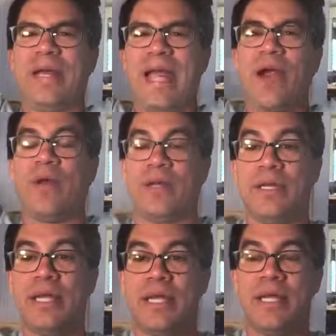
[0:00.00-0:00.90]

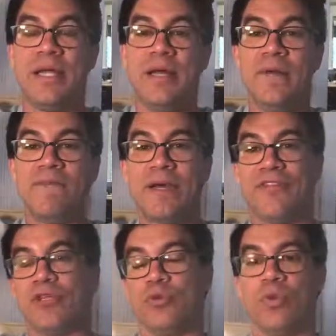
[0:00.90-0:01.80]
guarantee
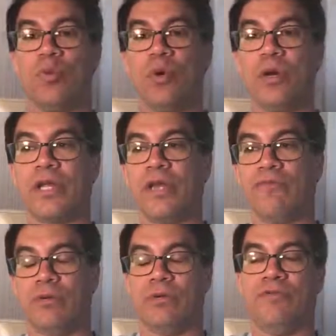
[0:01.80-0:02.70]
that this would work
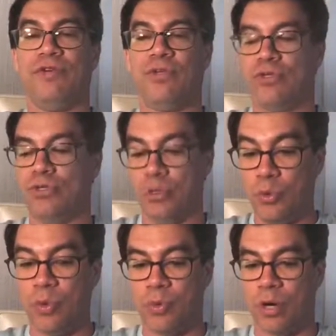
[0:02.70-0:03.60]
if you don't even
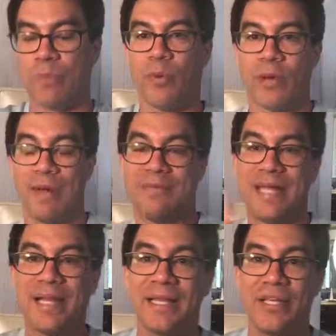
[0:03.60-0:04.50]
do the work. But what I'm
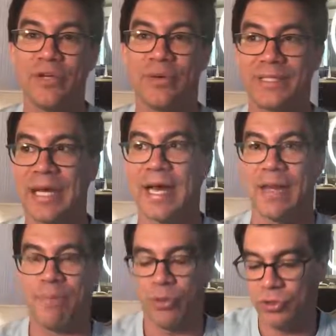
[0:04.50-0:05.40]
telling you is
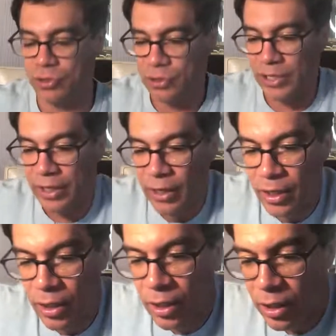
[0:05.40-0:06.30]
I personally
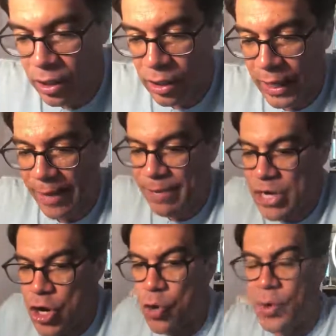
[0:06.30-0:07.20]
have
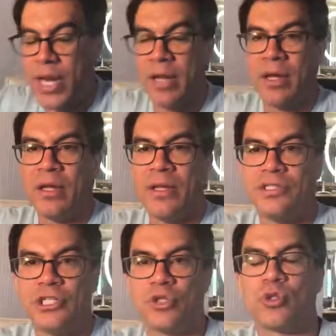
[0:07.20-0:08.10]
been doing
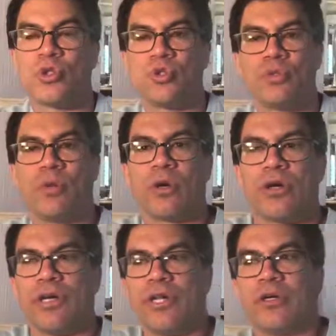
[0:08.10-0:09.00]
digital social
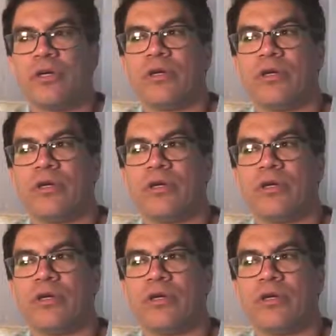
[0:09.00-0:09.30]
marketing